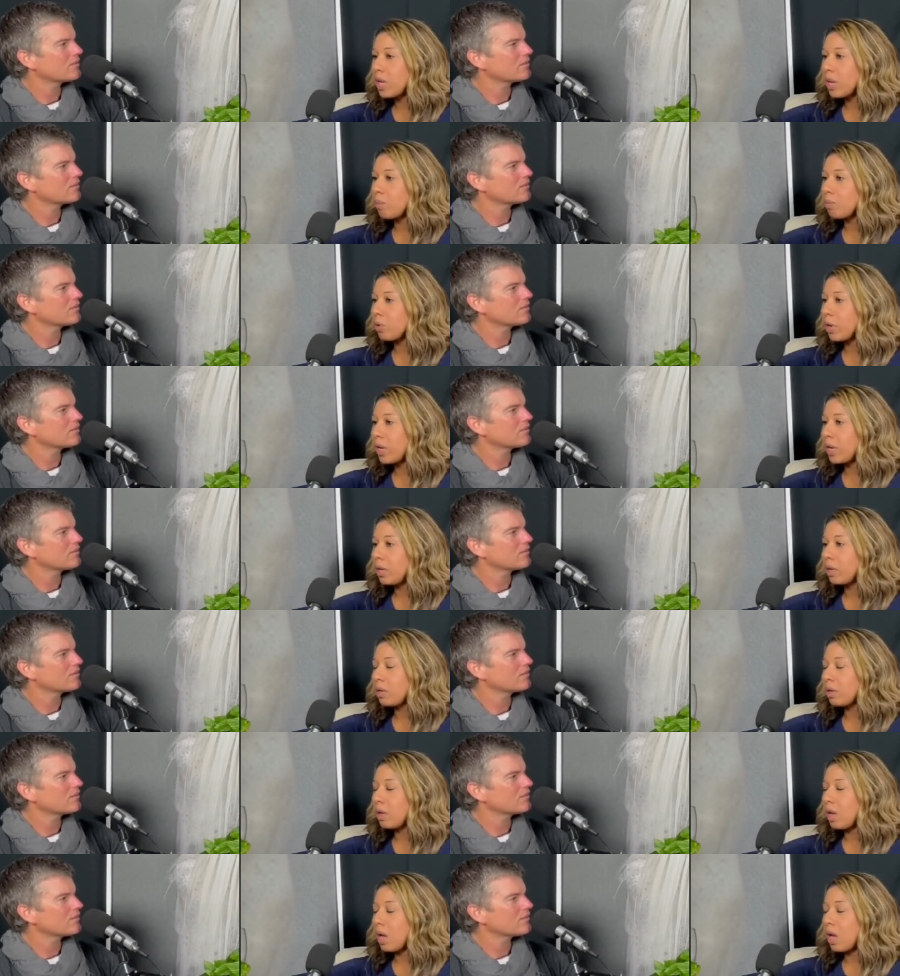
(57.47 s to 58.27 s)

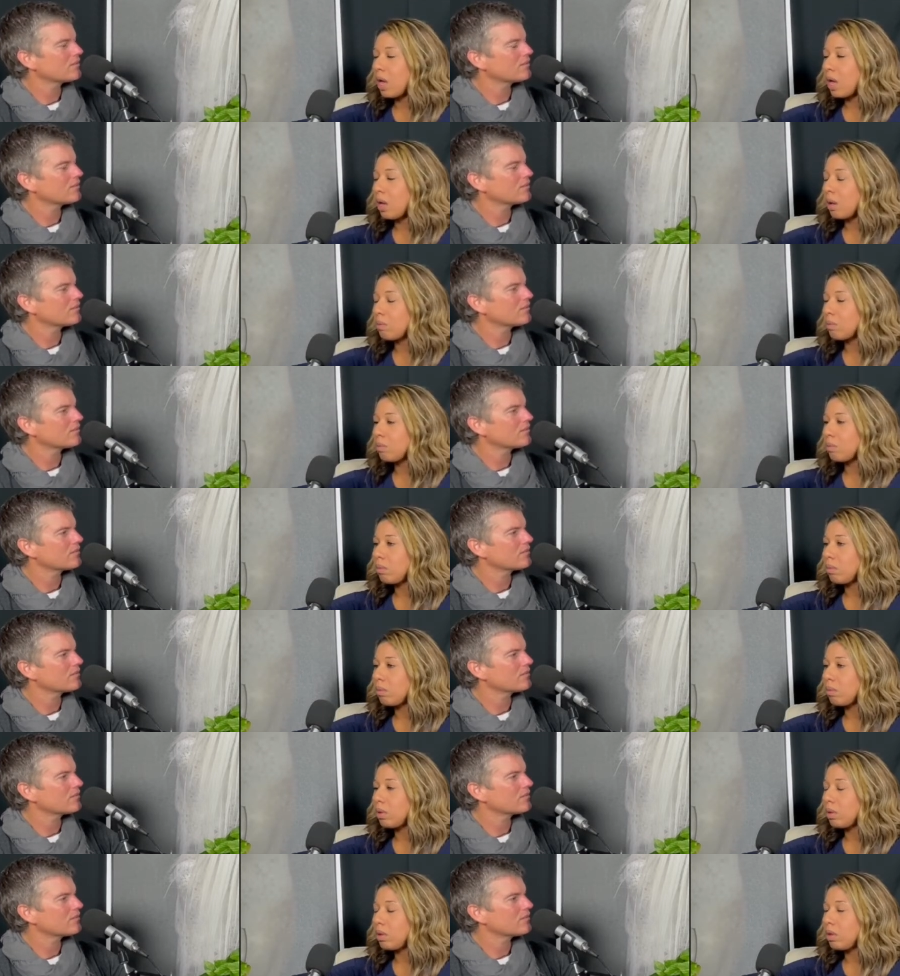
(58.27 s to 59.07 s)
Speaker 1: bring um
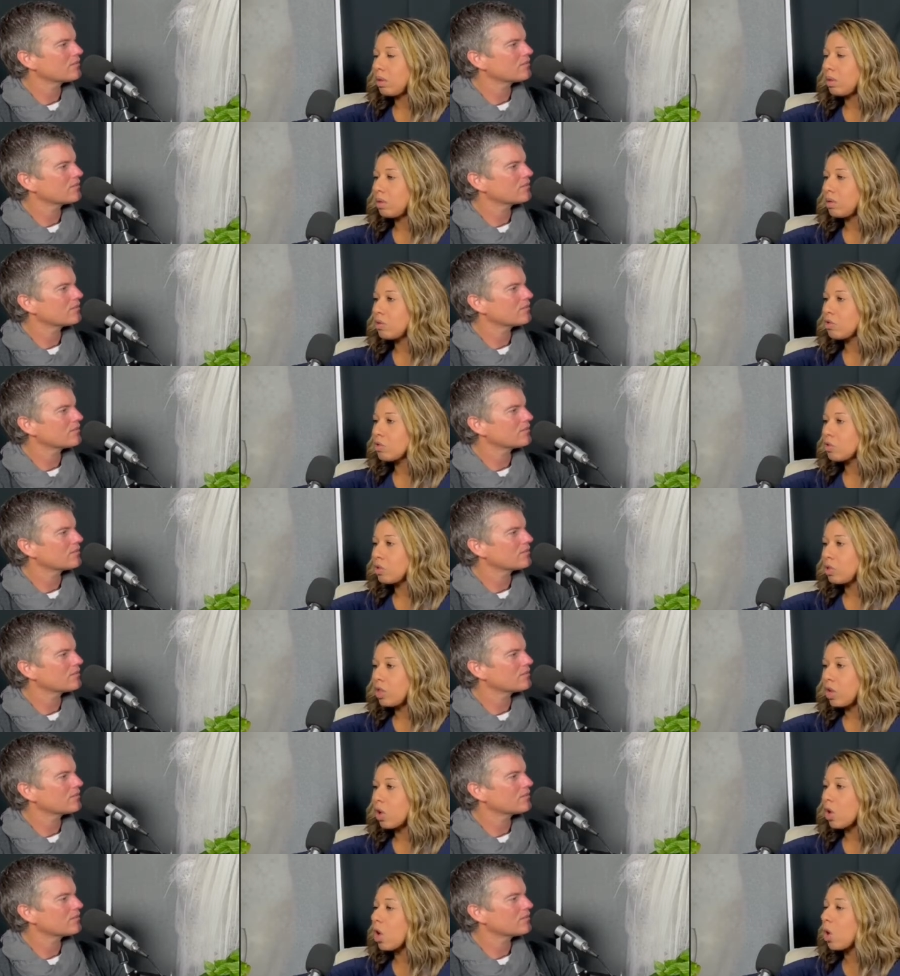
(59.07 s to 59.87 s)

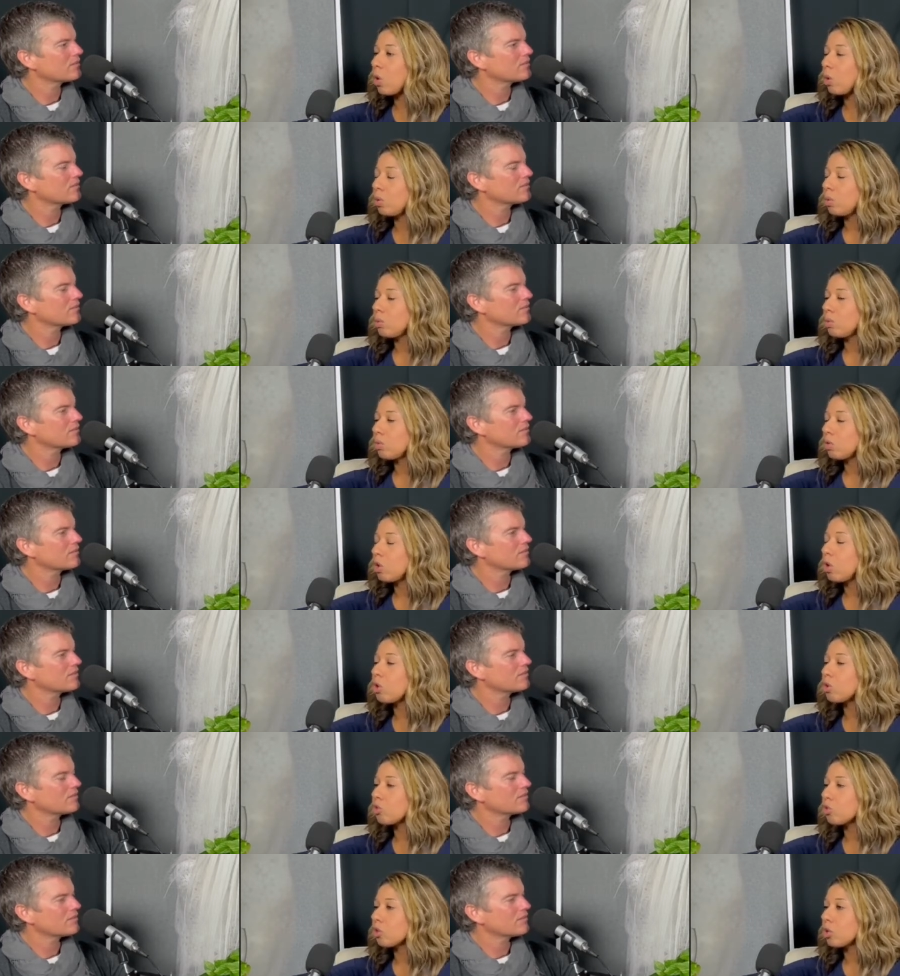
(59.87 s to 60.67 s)
their own
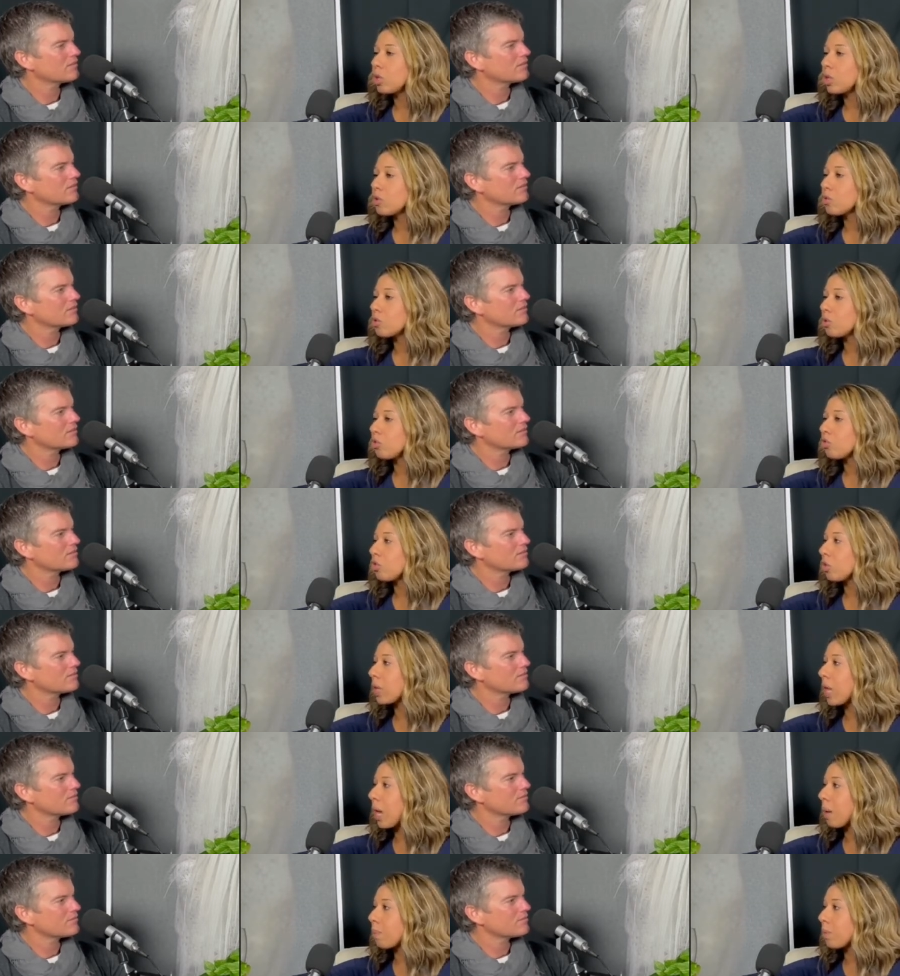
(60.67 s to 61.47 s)
cultural and social
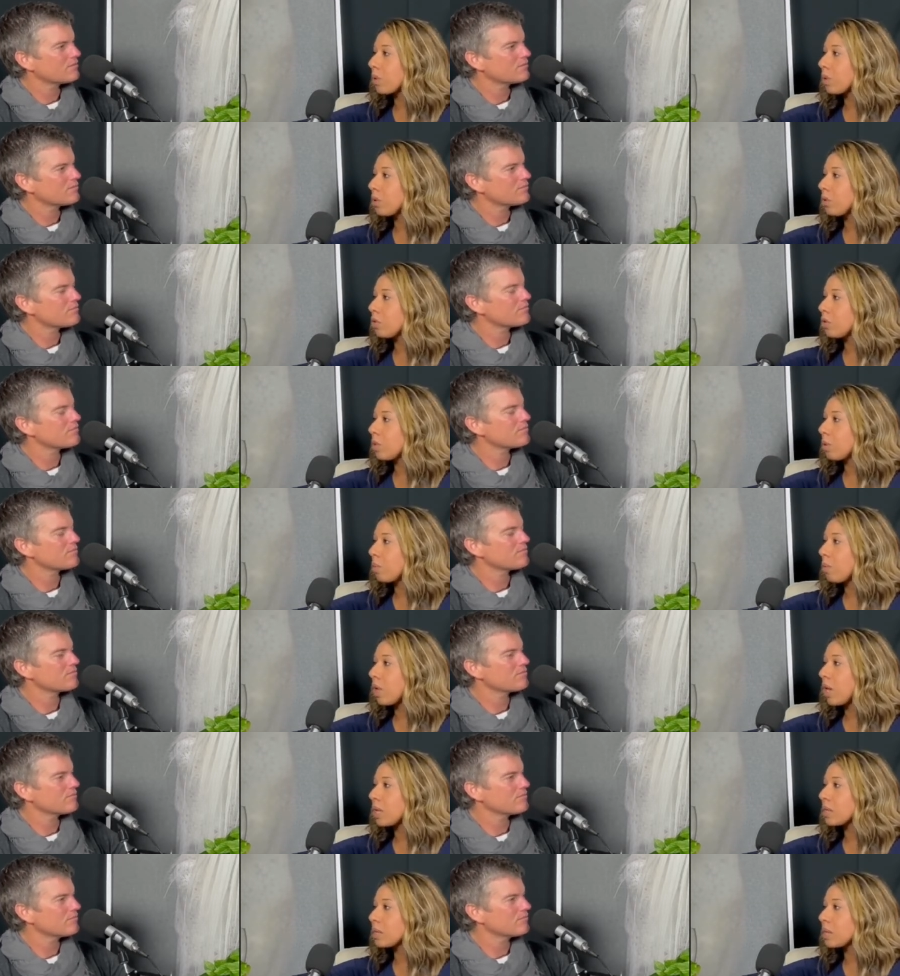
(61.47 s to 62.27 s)
capital to the mm-hmm.
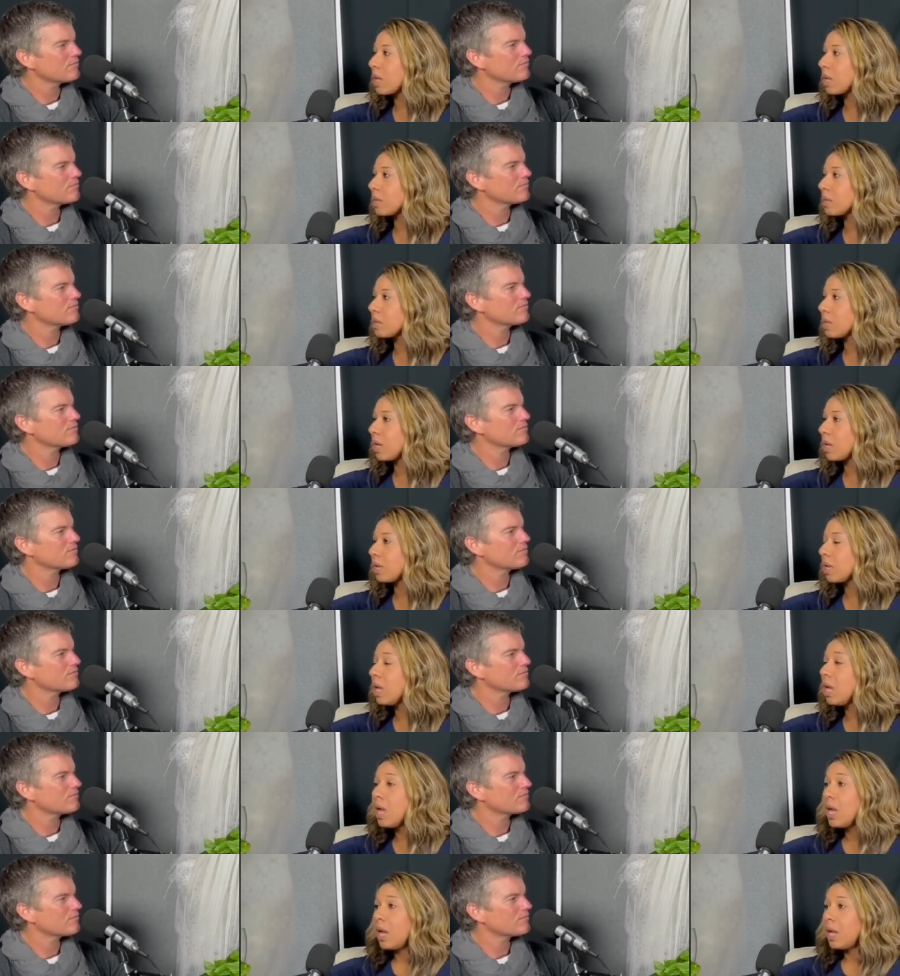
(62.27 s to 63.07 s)
process and
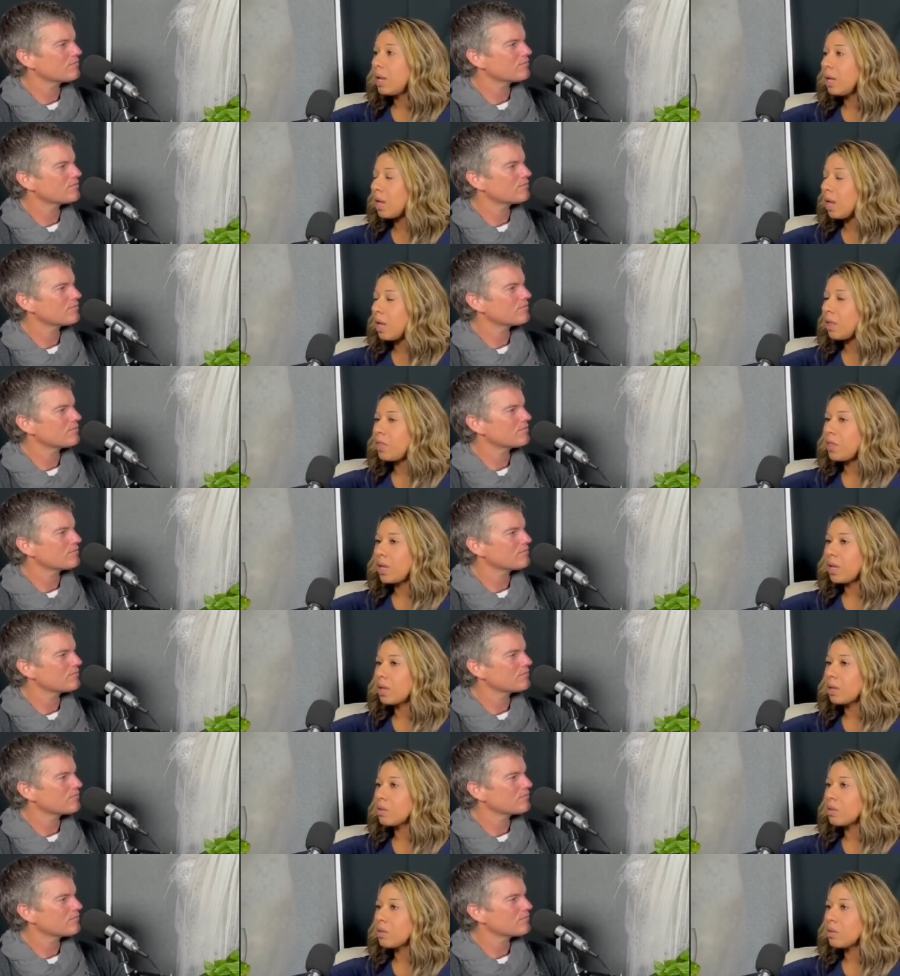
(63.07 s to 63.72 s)
i think